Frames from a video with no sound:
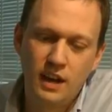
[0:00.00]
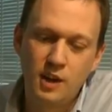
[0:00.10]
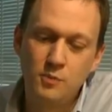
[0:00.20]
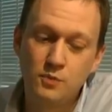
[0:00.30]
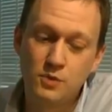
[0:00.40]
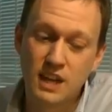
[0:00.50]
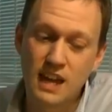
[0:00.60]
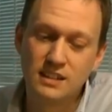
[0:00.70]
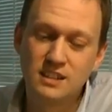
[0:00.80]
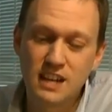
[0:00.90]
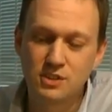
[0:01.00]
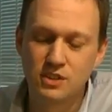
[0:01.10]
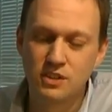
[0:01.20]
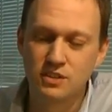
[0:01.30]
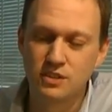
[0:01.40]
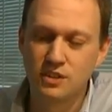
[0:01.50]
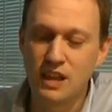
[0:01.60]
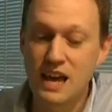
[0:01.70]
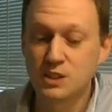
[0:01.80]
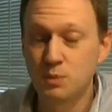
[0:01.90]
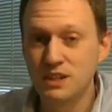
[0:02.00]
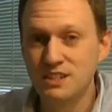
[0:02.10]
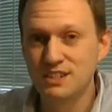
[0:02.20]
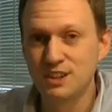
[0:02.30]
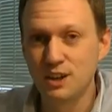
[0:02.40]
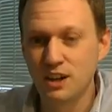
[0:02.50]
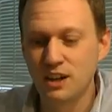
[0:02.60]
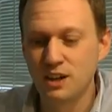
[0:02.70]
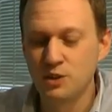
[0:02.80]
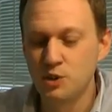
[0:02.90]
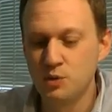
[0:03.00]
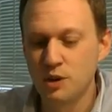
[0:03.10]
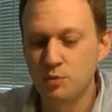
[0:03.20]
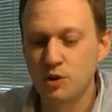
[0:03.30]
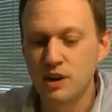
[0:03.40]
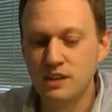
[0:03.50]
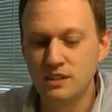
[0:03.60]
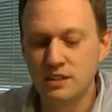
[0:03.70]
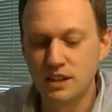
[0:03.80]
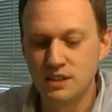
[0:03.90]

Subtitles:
The Kandid's actually the last piece that you would upgrade.